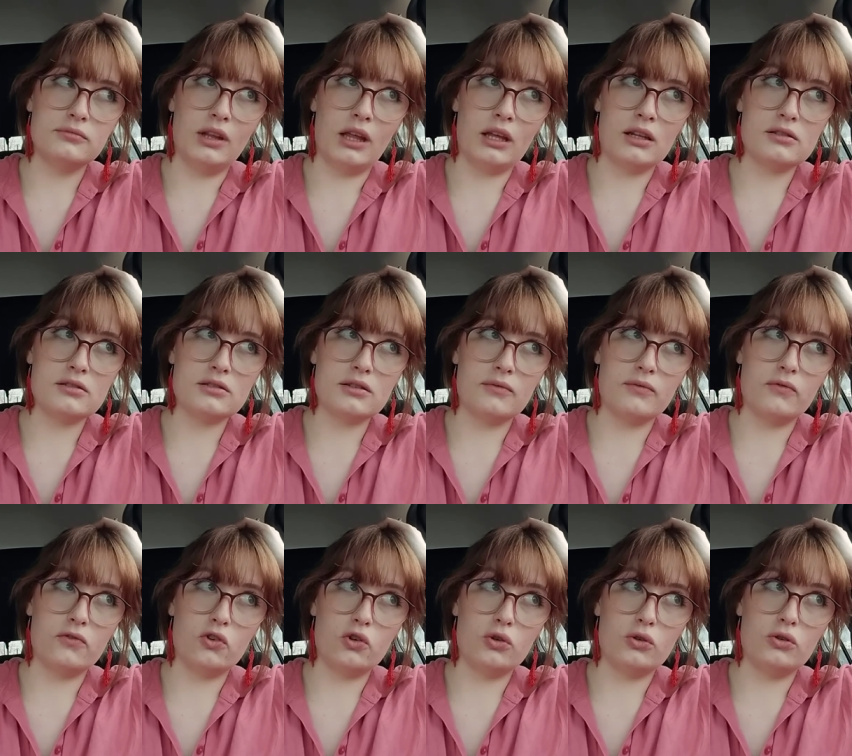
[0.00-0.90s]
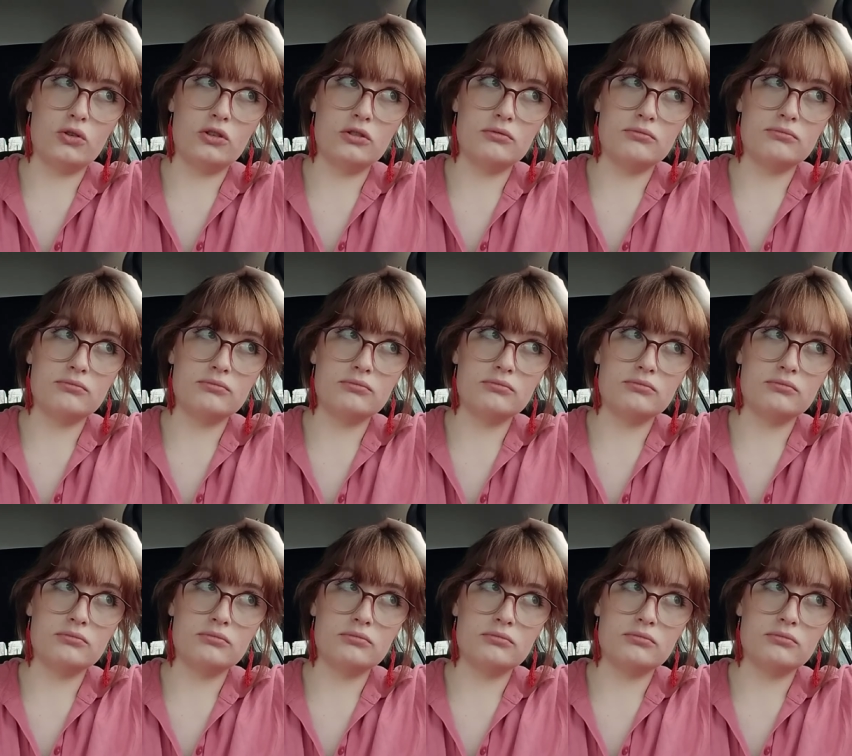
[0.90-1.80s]
and some food.
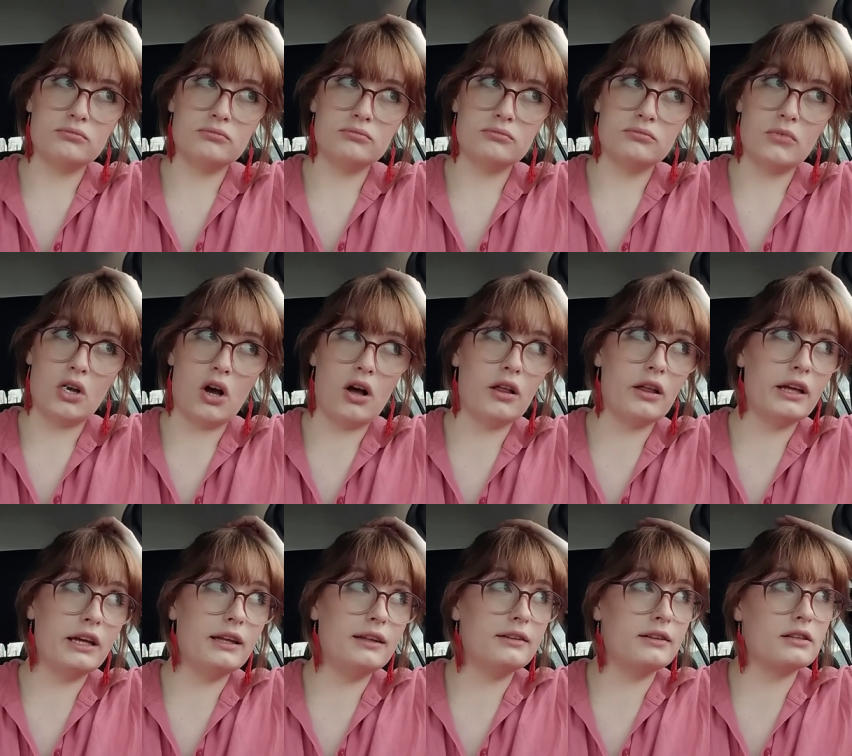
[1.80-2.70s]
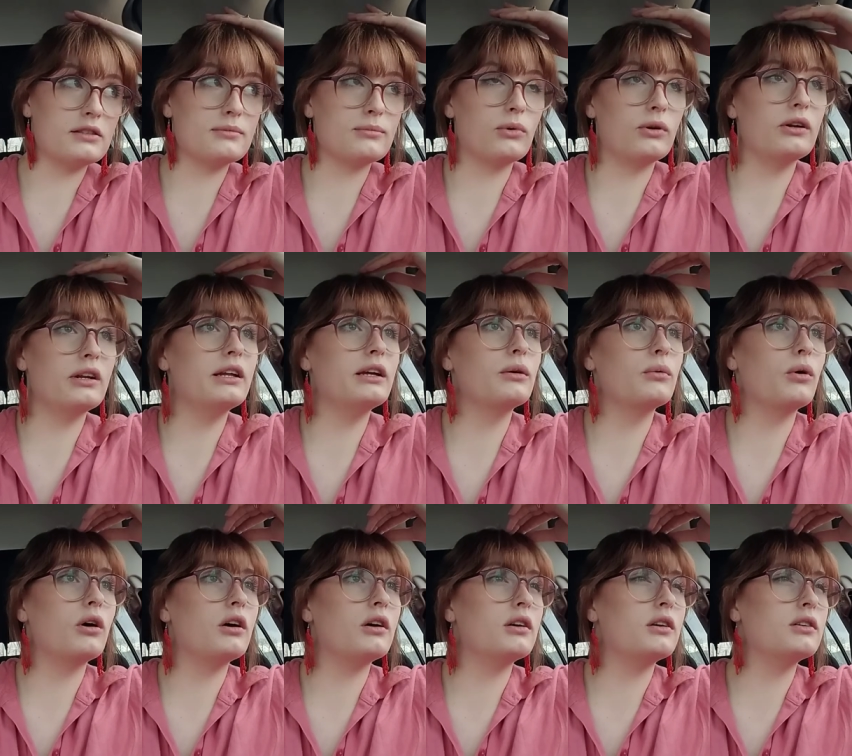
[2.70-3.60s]
All I ate this morning
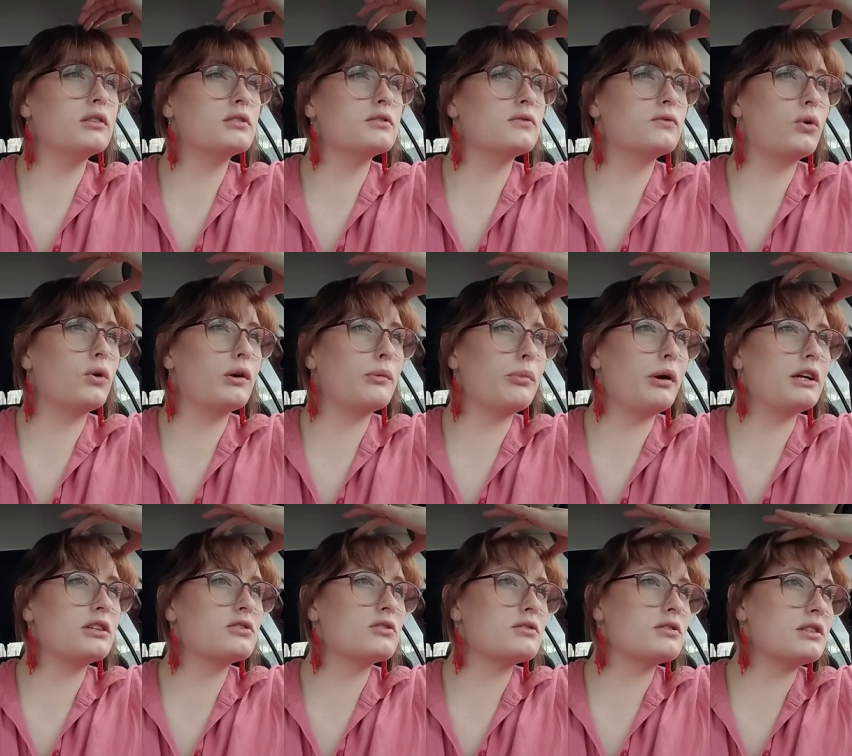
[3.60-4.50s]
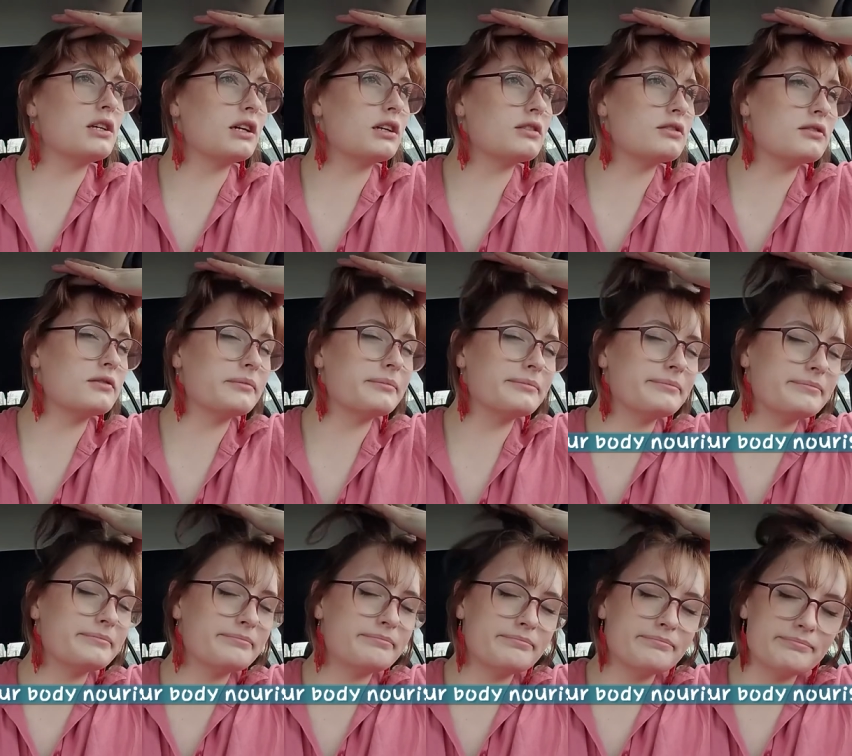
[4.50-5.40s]
was four pretzel sticks.
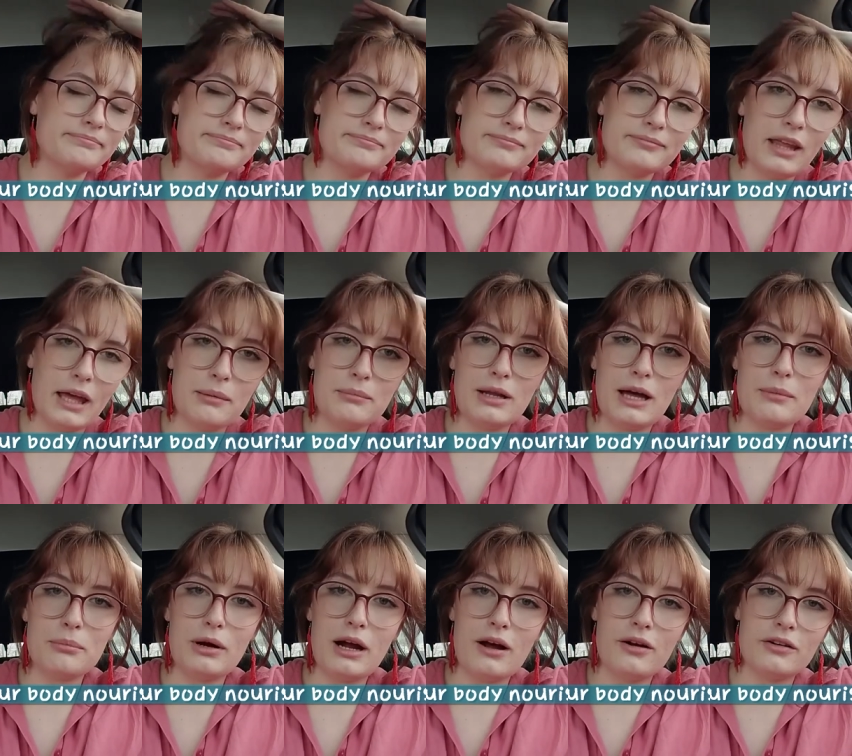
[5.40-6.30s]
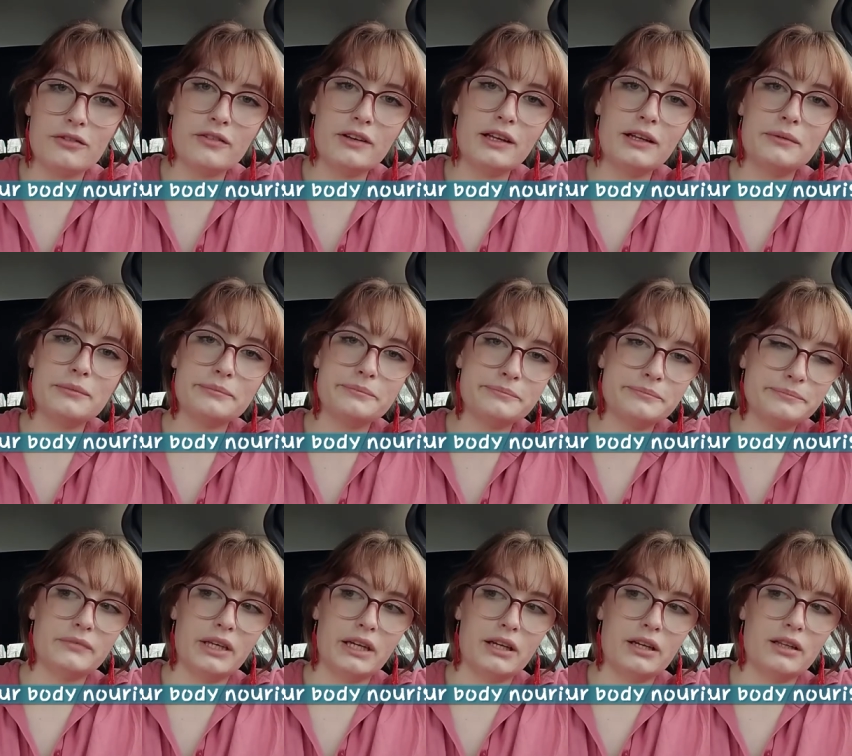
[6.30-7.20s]
I'm not proud of it.
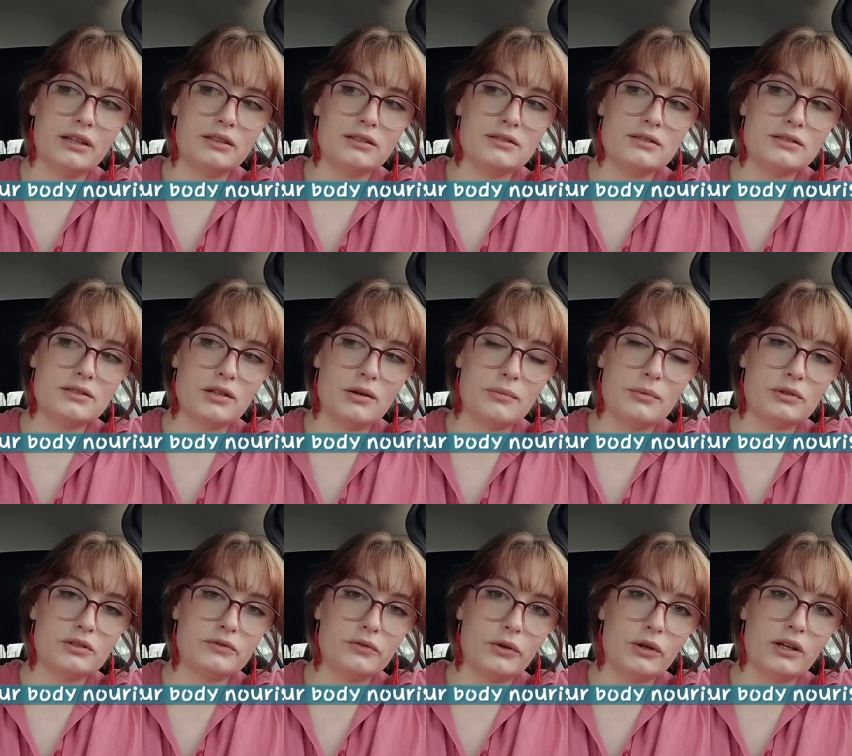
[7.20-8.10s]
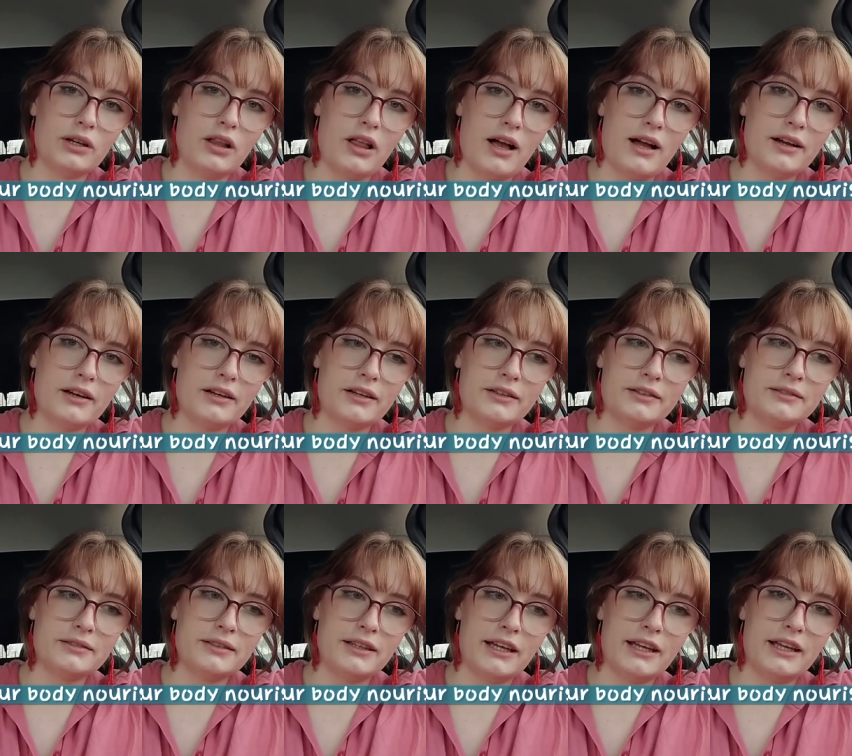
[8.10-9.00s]
It's almost 4 o'clock
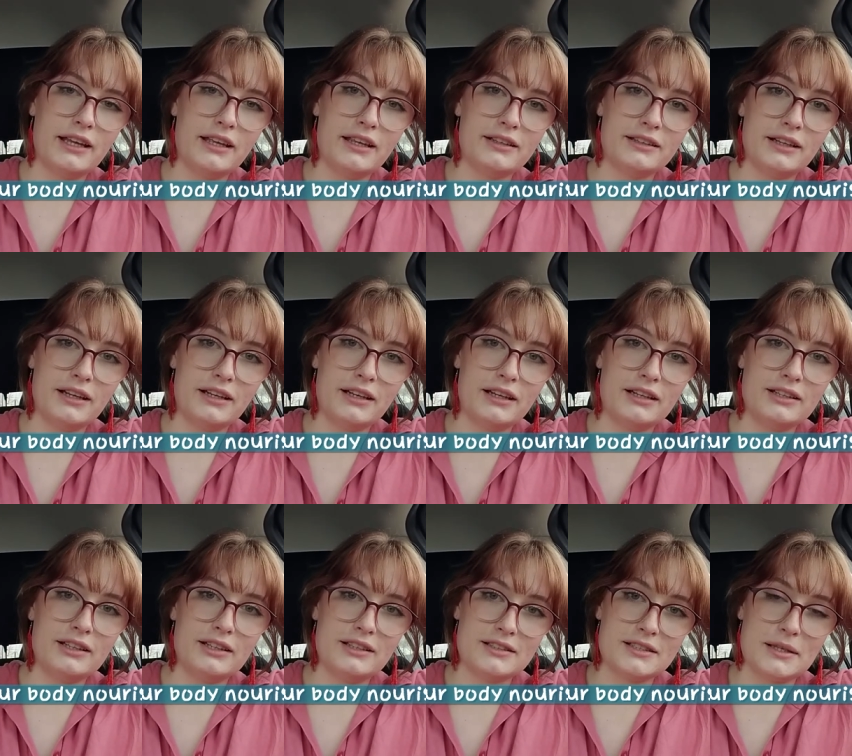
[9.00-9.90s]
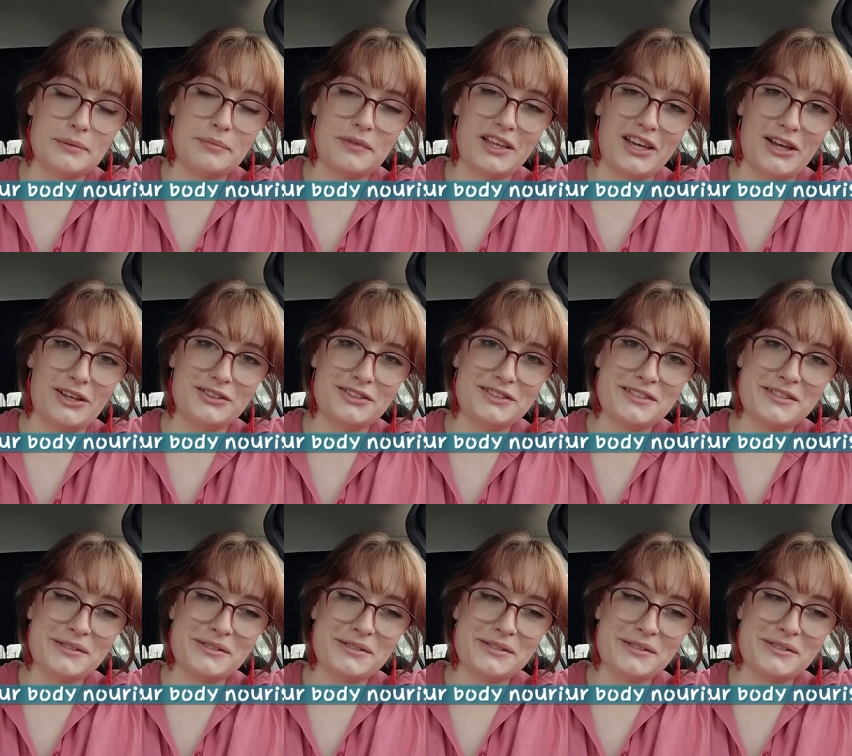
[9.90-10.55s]
and I need to eat something else.